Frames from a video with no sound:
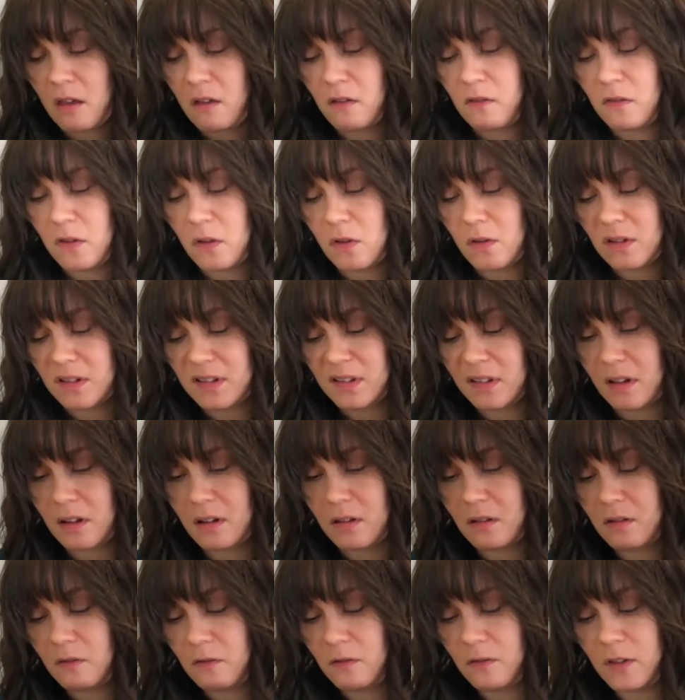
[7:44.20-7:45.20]
focus
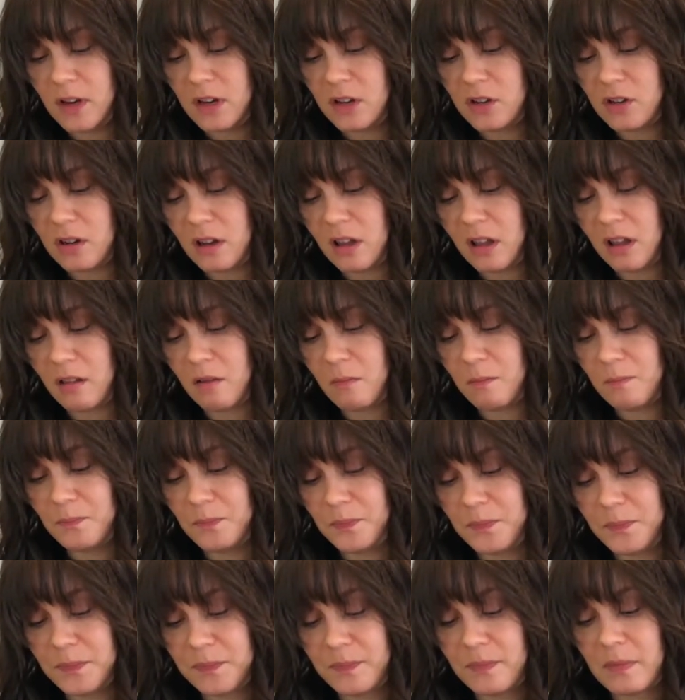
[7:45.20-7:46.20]
on finishing
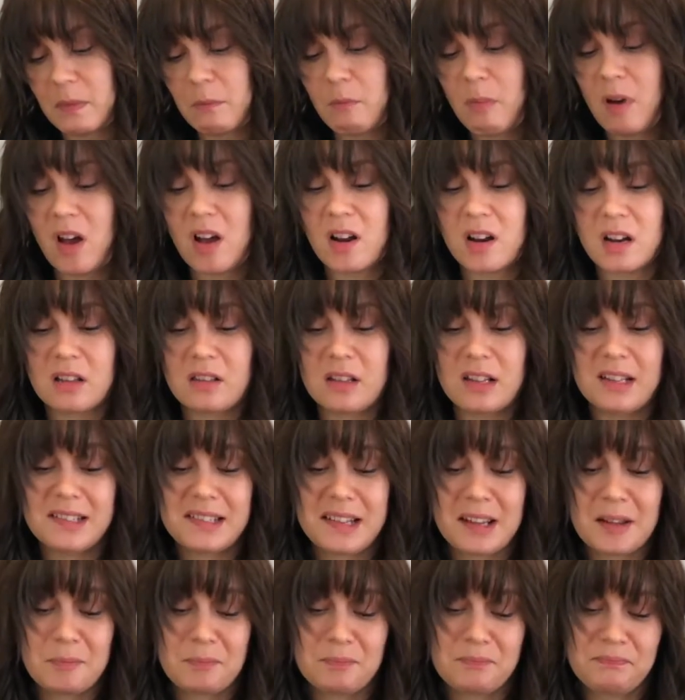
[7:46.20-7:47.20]
potting these up.